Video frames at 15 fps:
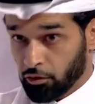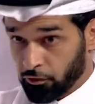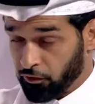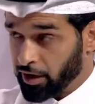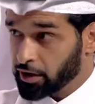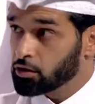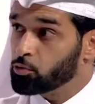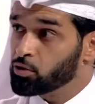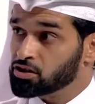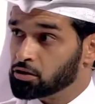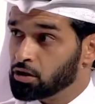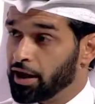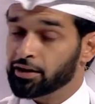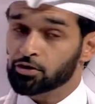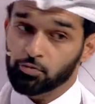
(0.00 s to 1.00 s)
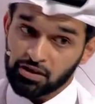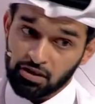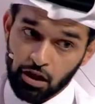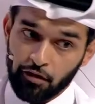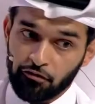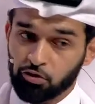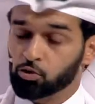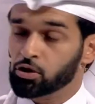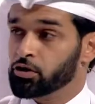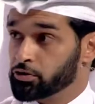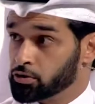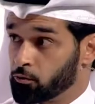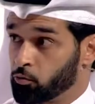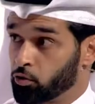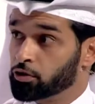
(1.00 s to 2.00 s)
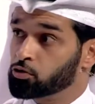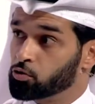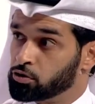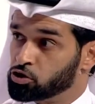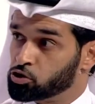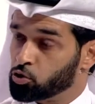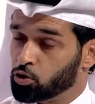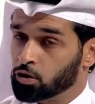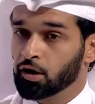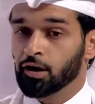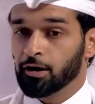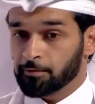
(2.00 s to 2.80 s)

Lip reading: The final whistle ends, we still have 3 years of work to ensure